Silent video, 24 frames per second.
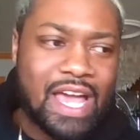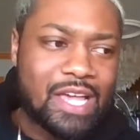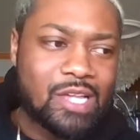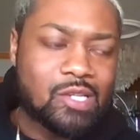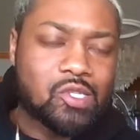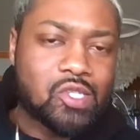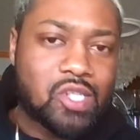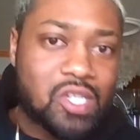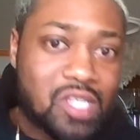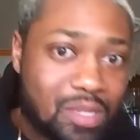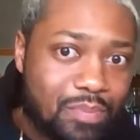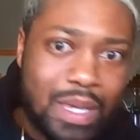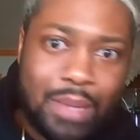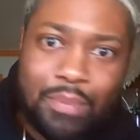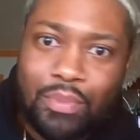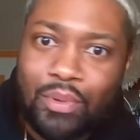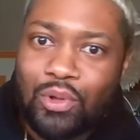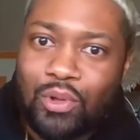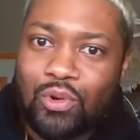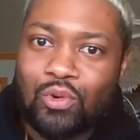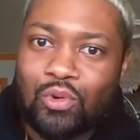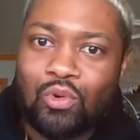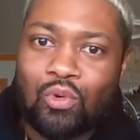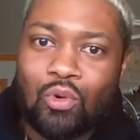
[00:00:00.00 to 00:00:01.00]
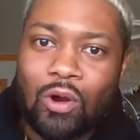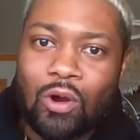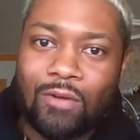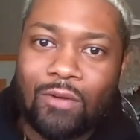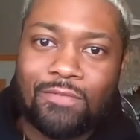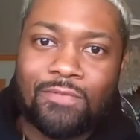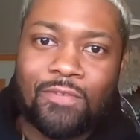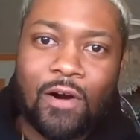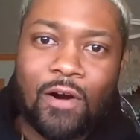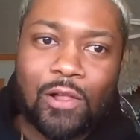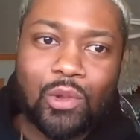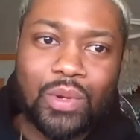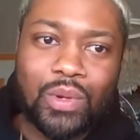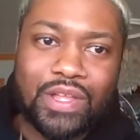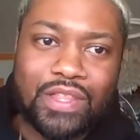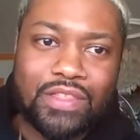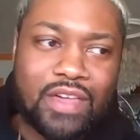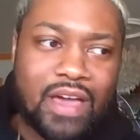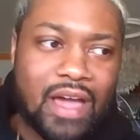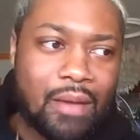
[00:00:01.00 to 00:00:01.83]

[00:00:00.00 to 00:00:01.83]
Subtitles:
see the people who are following